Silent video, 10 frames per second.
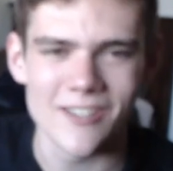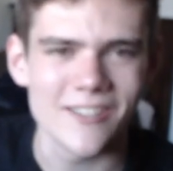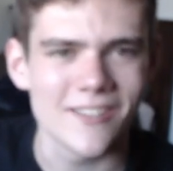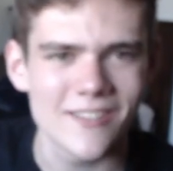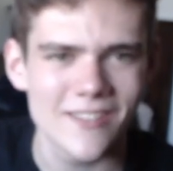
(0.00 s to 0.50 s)

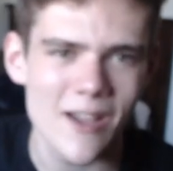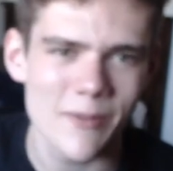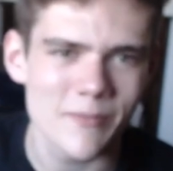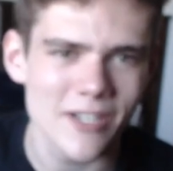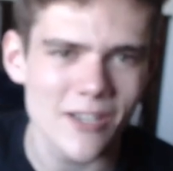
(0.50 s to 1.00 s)
and that
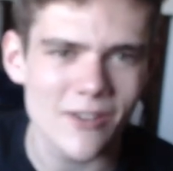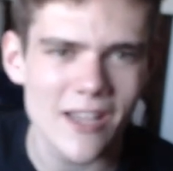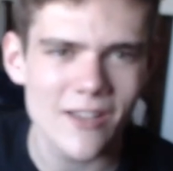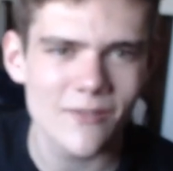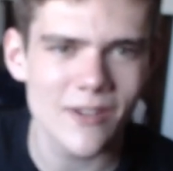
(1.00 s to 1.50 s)
went pretty
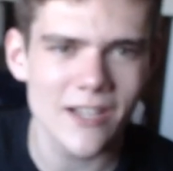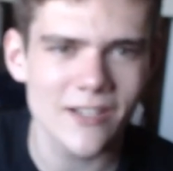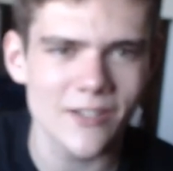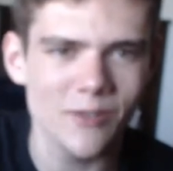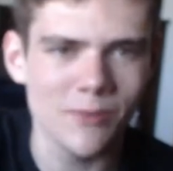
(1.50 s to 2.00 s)
okay. Why
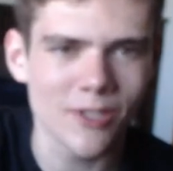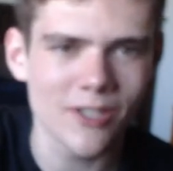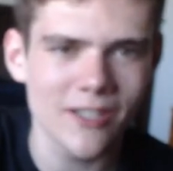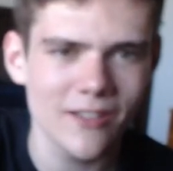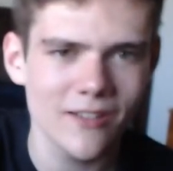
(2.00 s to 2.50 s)
are you
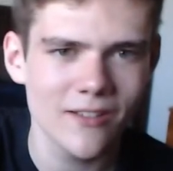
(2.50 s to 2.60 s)
blurry?